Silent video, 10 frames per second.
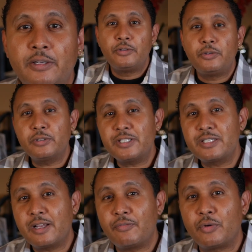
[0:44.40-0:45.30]
You'll
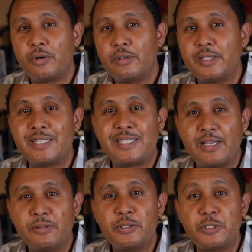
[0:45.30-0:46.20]
discover that
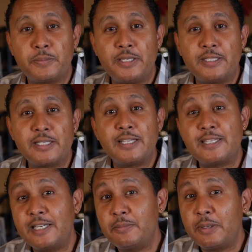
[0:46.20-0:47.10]
download speeds
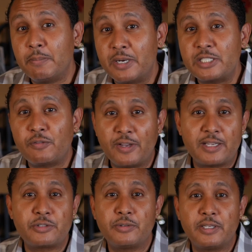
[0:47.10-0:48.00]
tend to be much
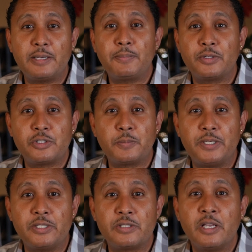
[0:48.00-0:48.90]
faster than upload
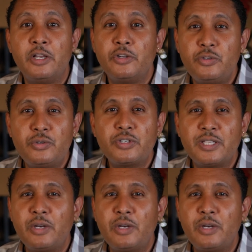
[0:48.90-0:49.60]
speeds, usually